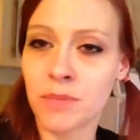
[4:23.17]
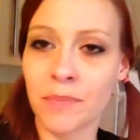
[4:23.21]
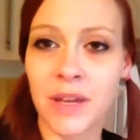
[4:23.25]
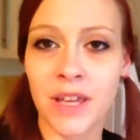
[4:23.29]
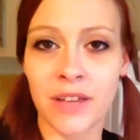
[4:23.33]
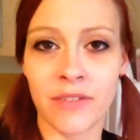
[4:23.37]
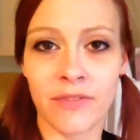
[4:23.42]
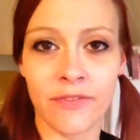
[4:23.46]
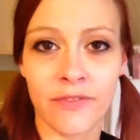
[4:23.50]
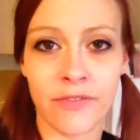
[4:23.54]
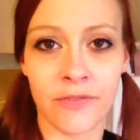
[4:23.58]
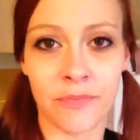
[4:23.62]
a
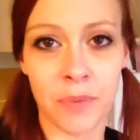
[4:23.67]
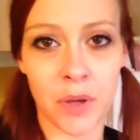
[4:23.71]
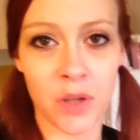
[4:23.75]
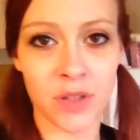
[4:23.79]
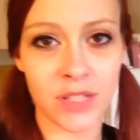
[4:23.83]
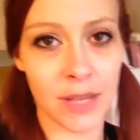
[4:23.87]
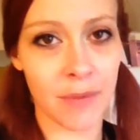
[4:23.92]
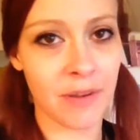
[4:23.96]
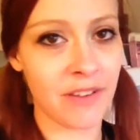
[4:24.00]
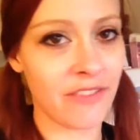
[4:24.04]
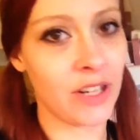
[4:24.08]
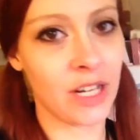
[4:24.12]
bit of
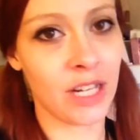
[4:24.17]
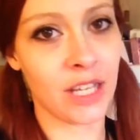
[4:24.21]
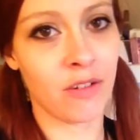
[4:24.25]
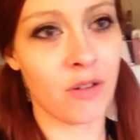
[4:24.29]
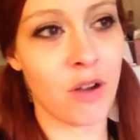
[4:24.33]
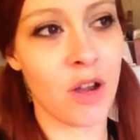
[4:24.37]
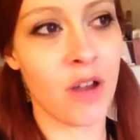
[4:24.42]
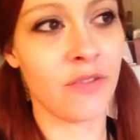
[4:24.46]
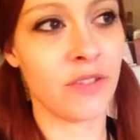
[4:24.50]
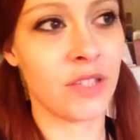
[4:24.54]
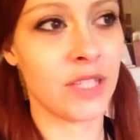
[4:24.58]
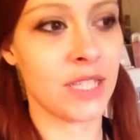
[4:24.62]
balsamic vinegar
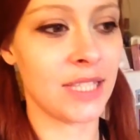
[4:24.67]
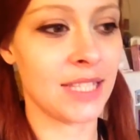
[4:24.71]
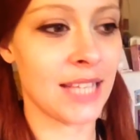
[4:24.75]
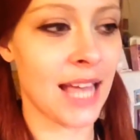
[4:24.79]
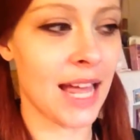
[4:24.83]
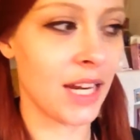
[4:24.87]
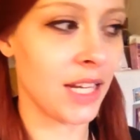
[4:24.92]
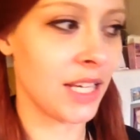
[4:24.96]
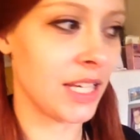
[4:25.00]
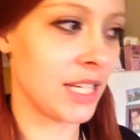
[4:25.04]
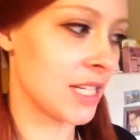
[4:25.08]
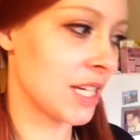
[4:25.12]
over the
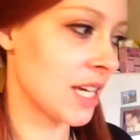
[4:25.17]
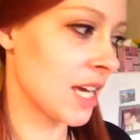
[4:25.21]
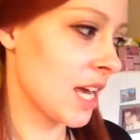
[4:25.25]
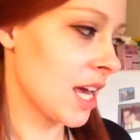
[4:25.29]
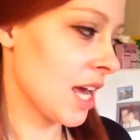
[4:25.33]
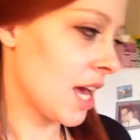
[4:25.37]
salad.